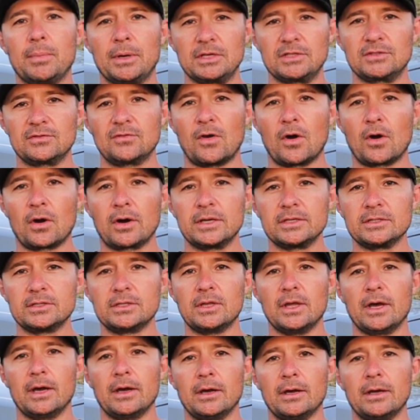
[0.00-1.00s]
but as far as
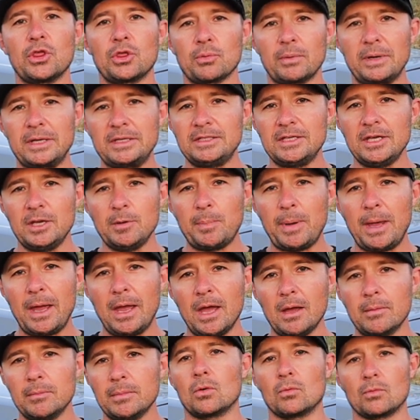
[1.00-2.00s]
the 3T
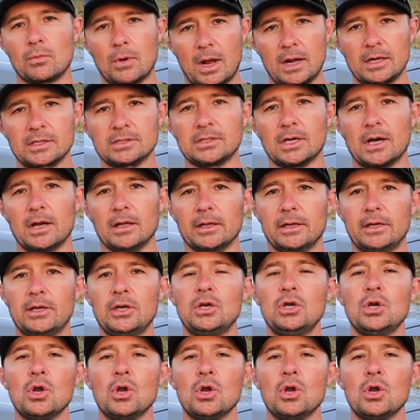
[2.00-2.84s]
PAM, rock solid.